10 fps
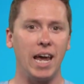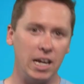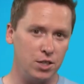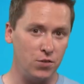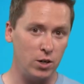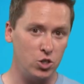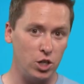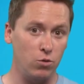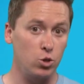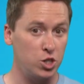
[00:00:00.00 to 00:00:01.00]
Antivirus
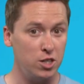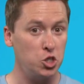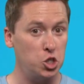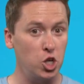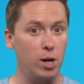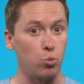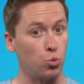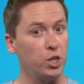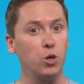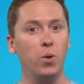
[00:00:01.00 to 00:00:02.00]
software does its job
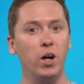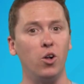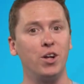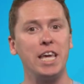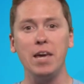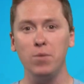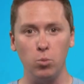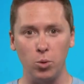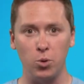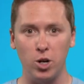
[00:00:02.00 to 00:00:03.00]
really well,
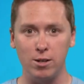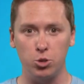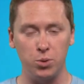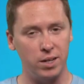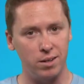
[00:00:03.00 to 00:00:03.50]
even when we're not doing